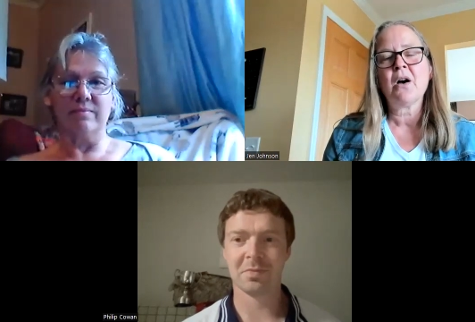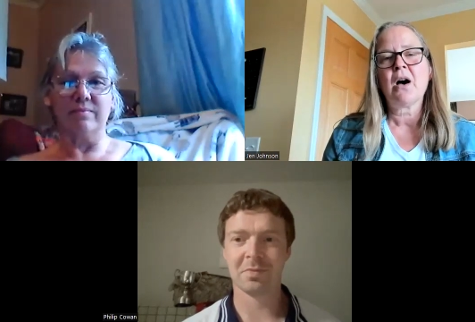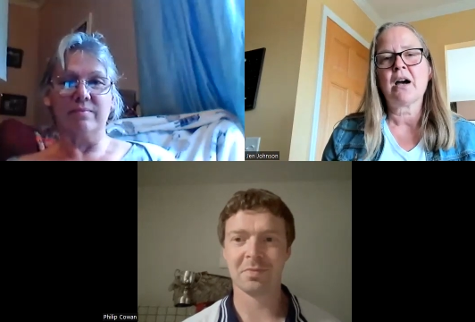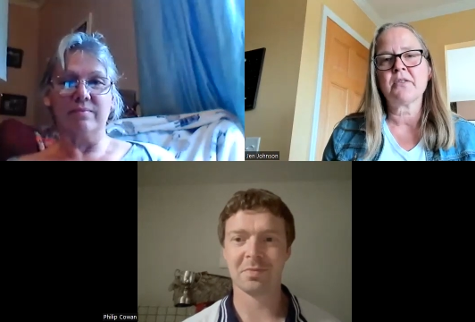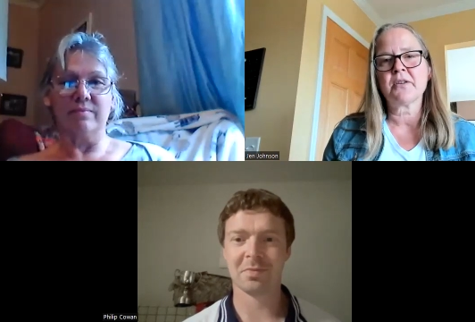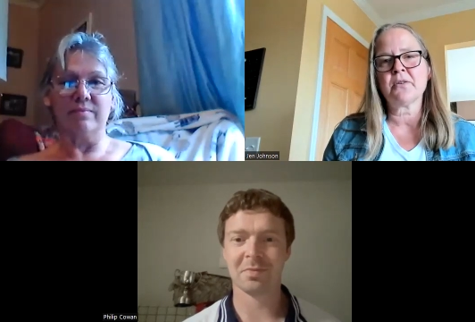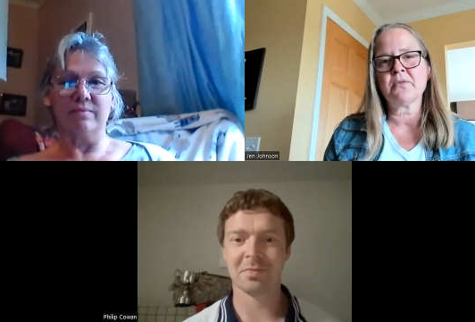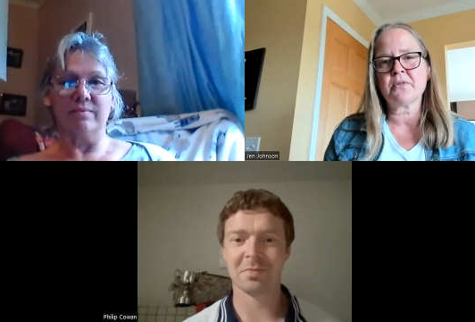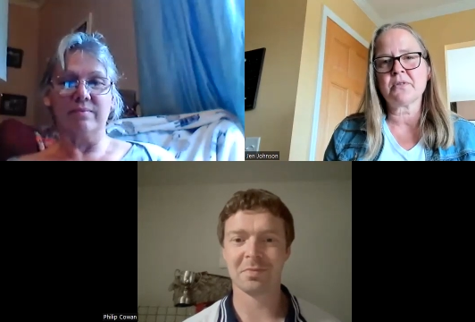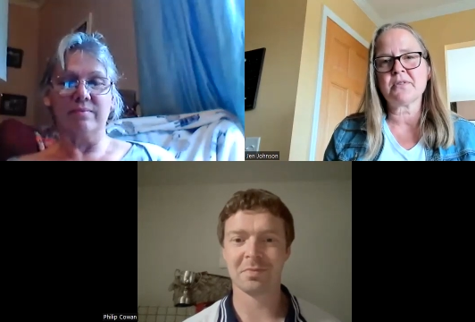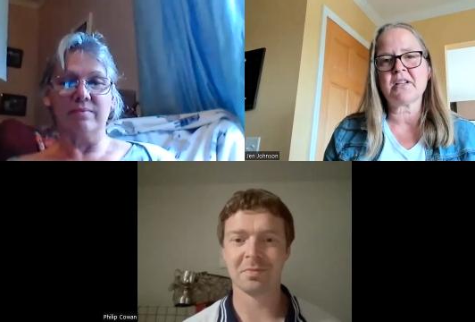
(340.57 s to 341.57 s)
Speaker 1: are the
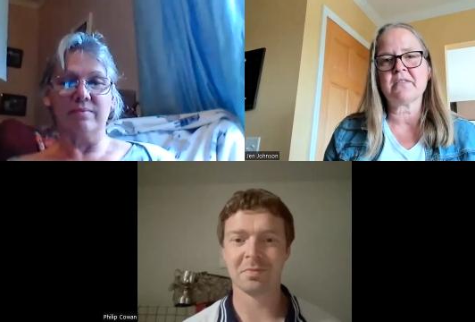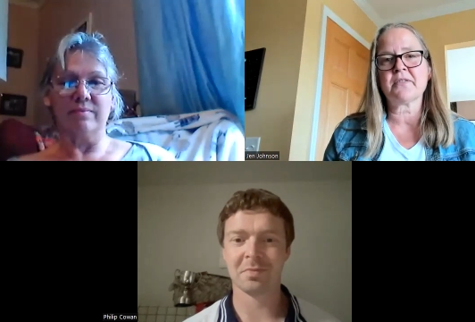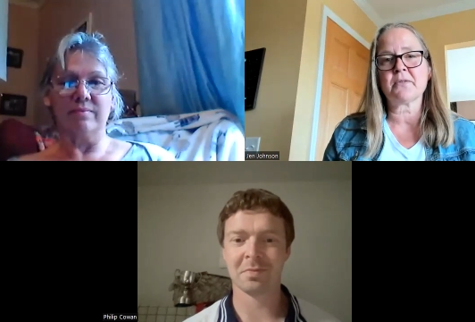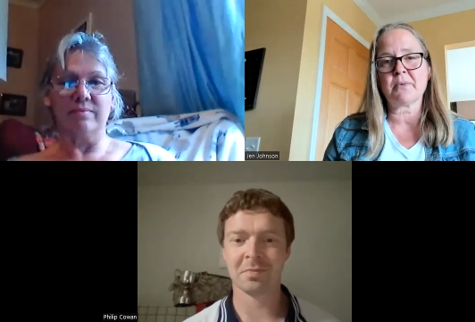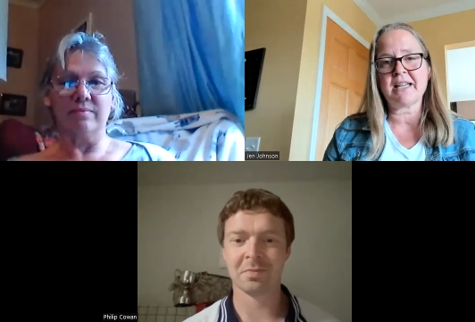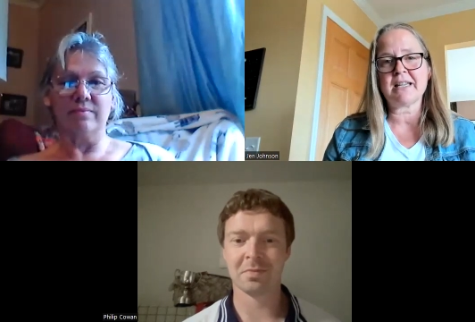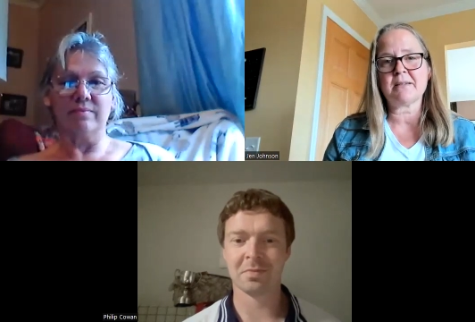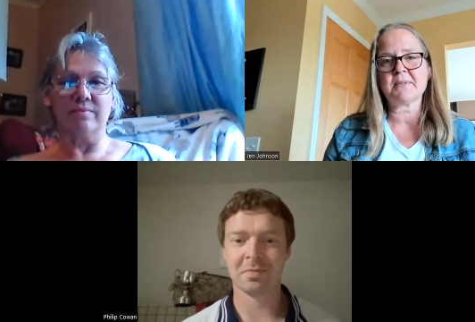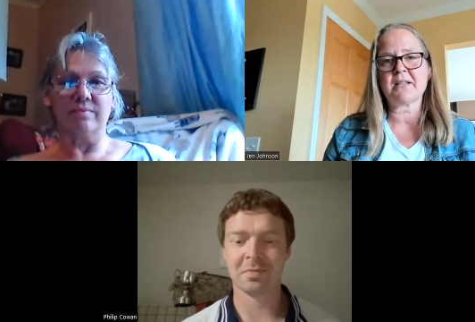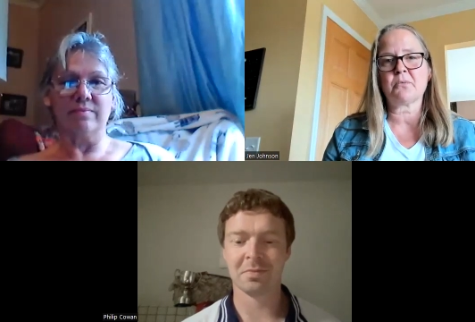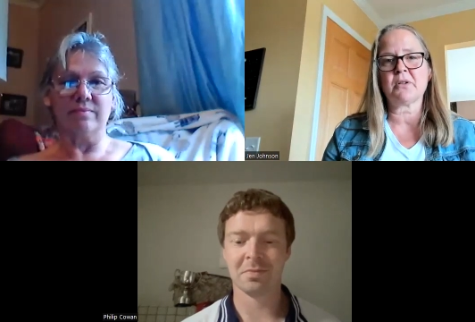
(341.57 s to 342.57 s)
owners of the rams
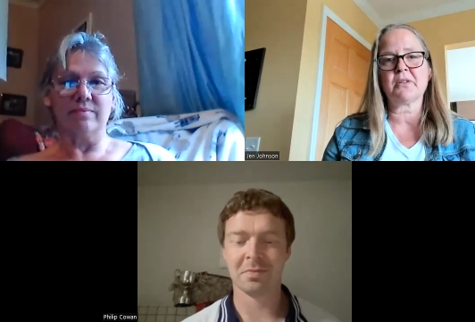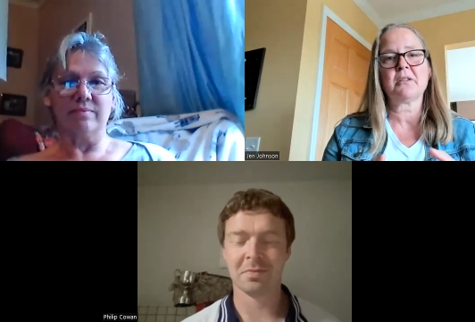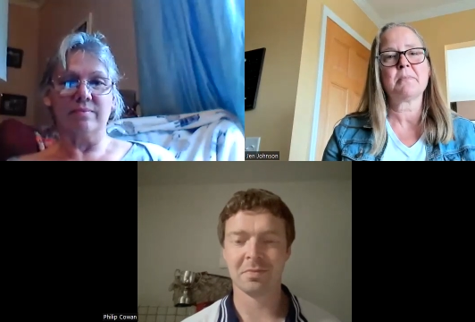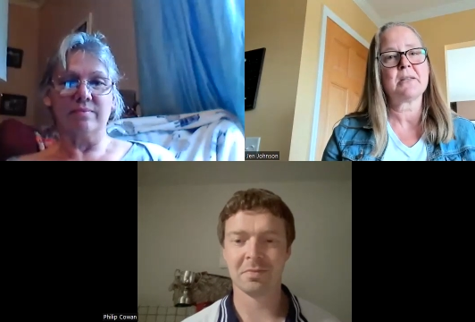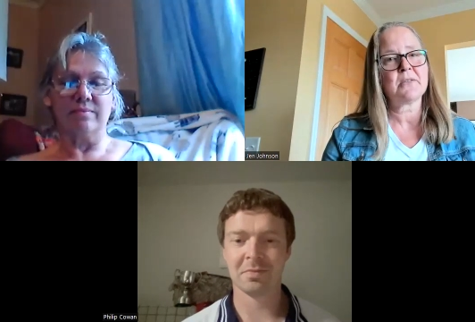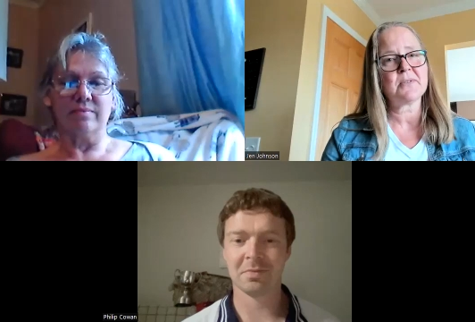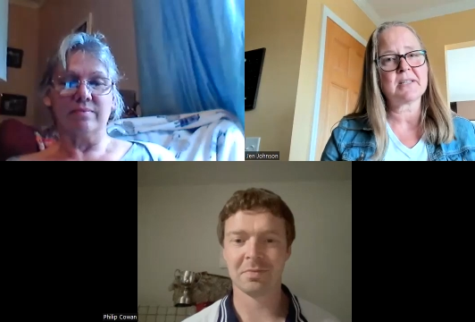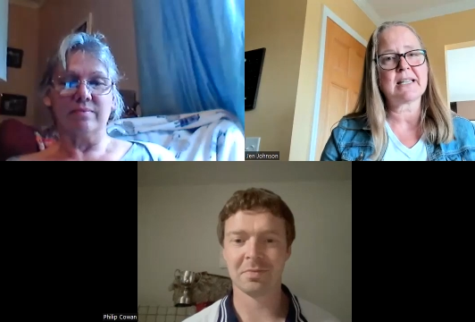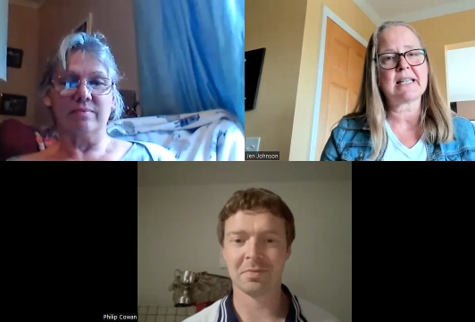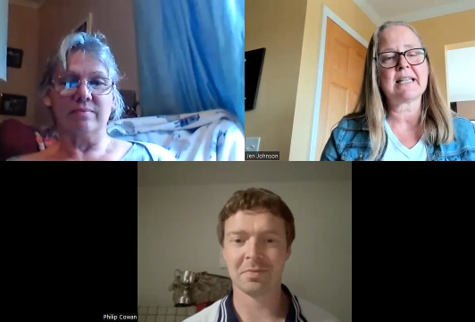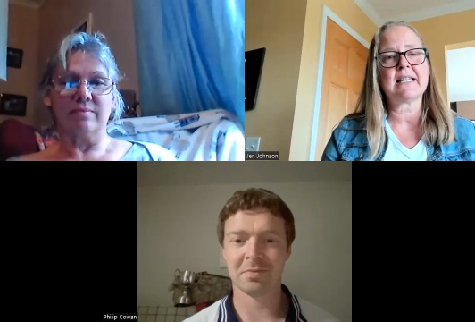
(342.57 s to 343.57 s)
that we're going to be
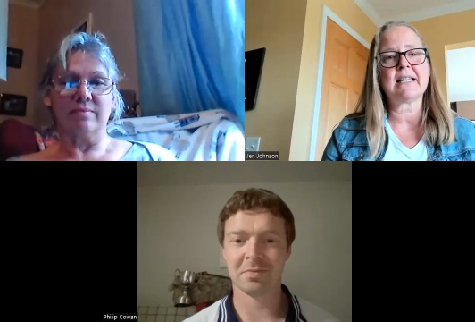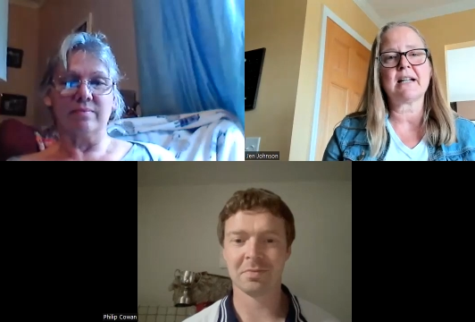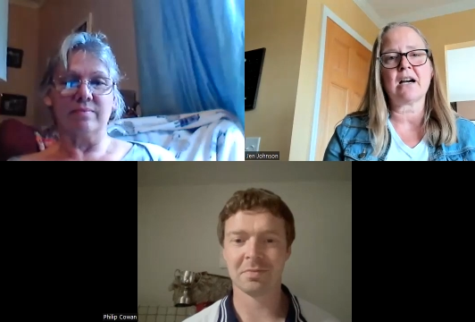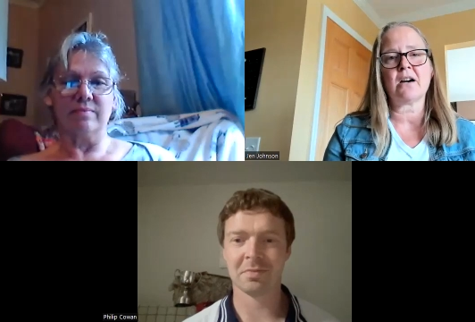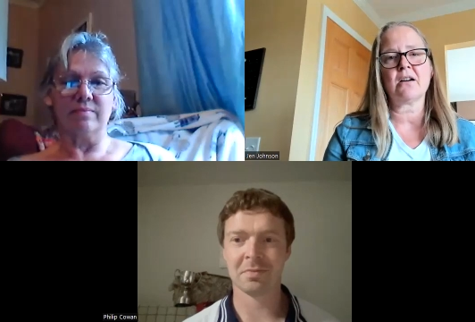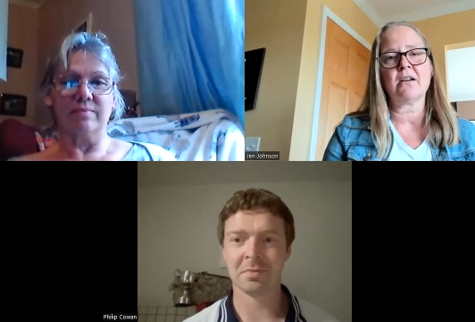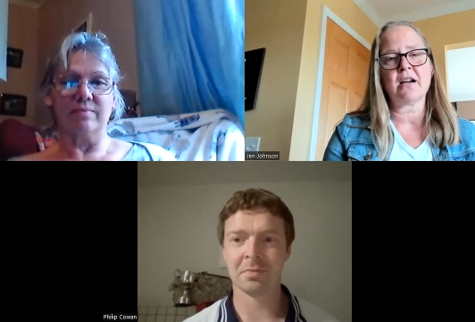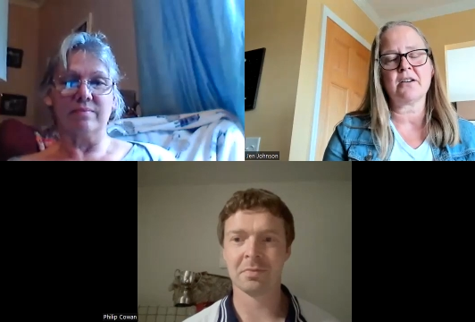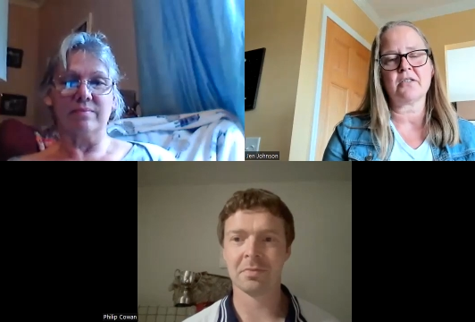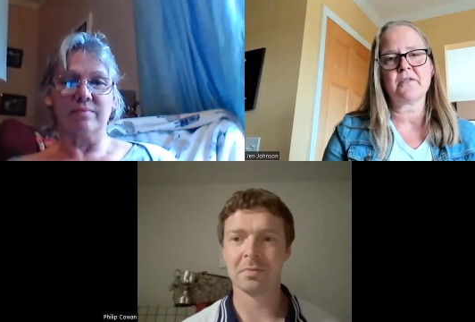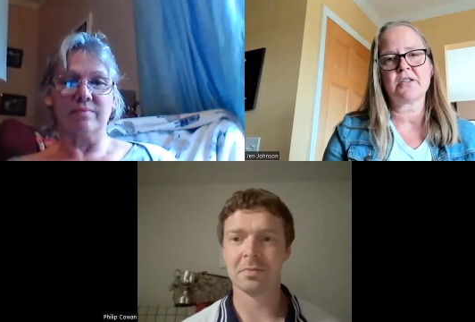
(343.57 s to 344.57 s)
using in our
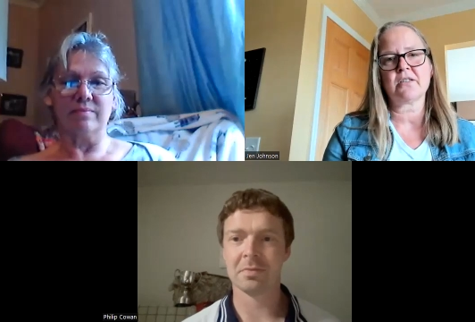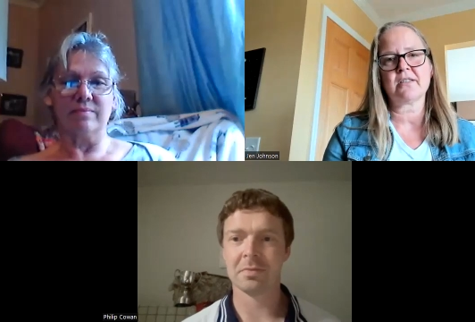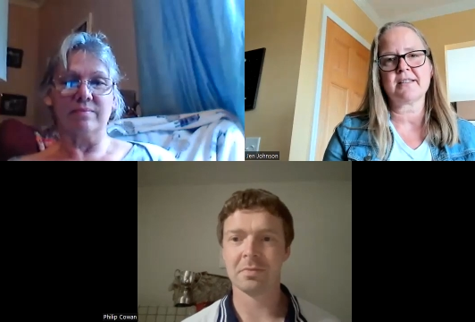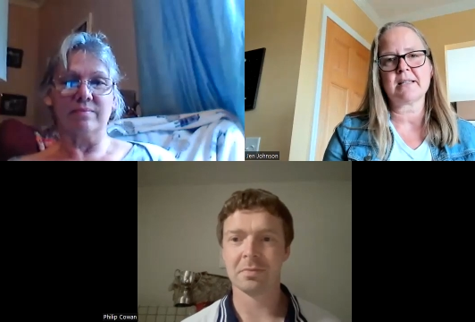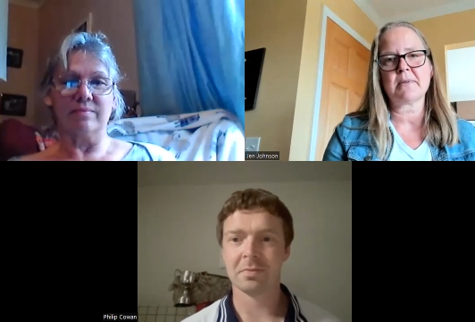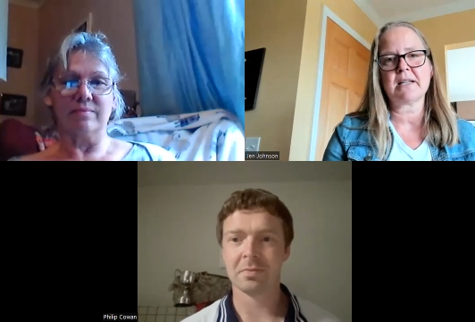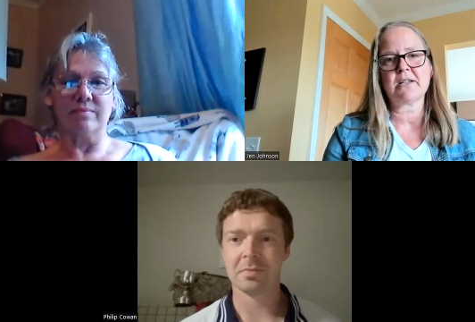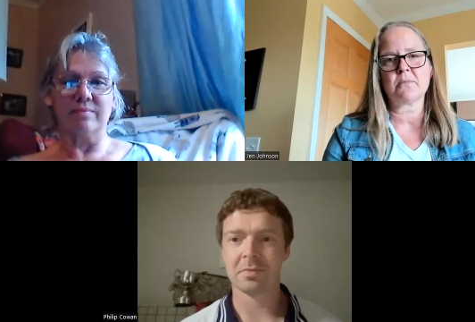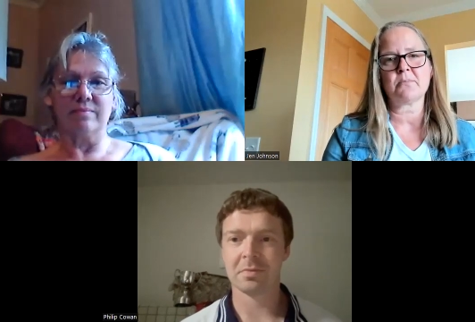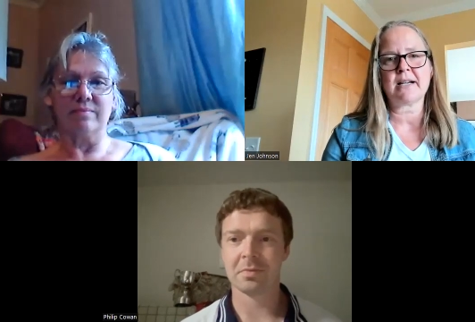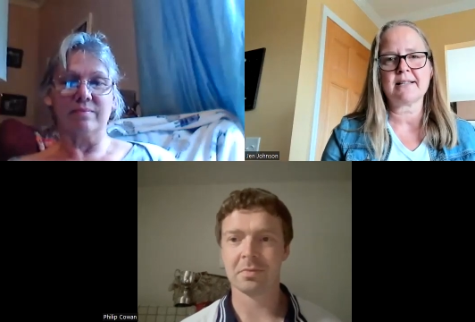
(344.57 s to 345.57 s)
artificial
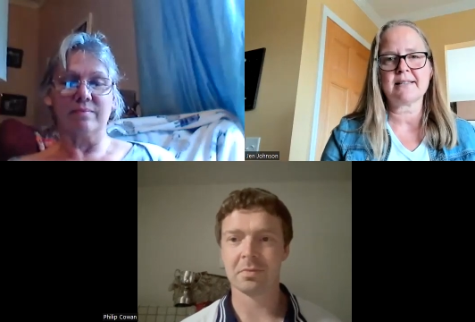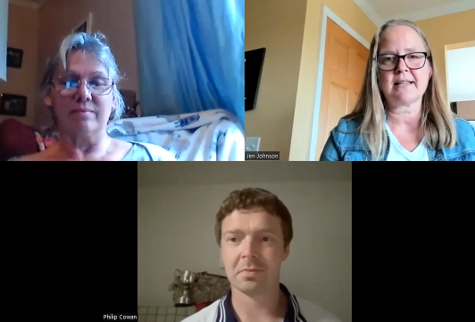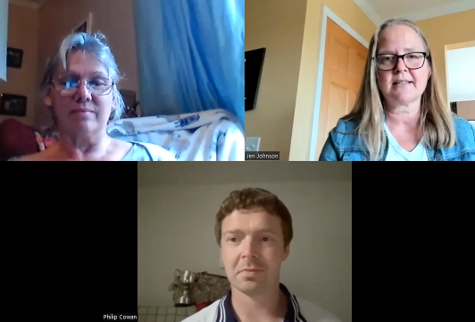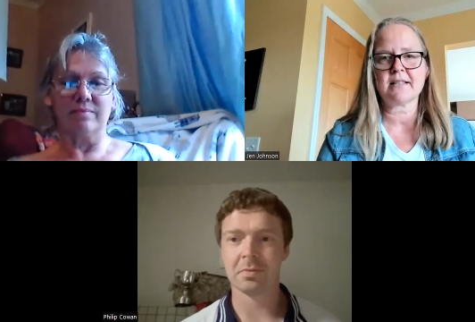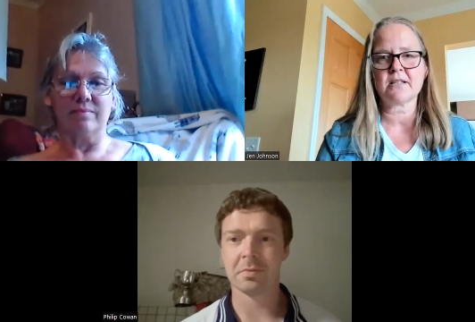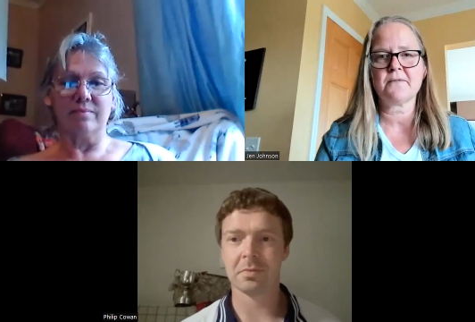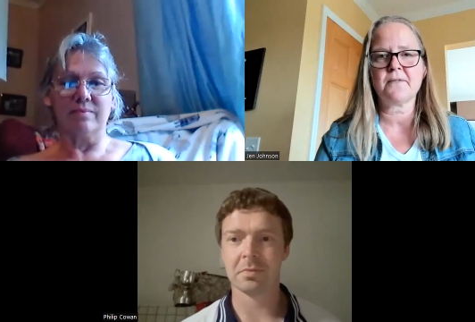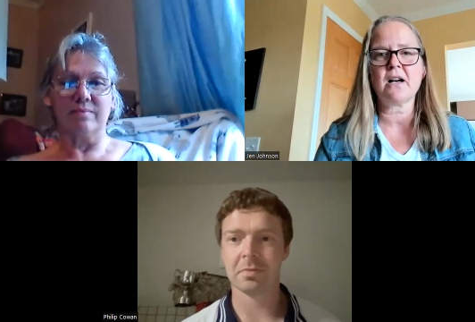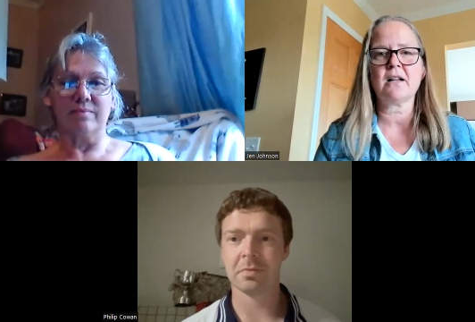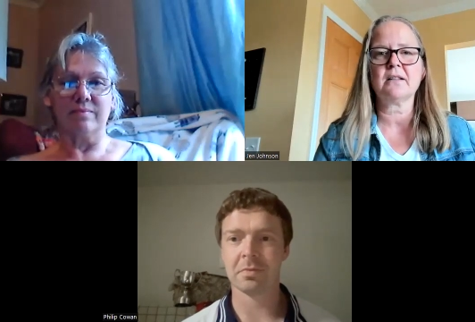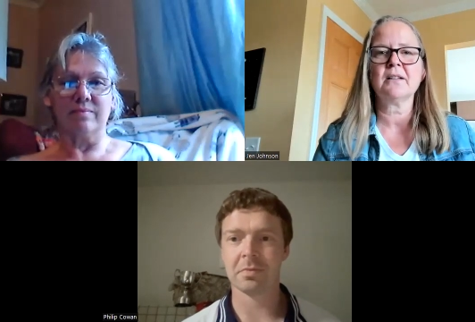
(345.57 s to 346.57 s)
insemination process this
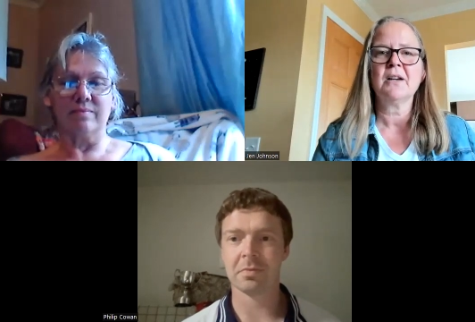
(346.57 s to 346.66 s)
fall.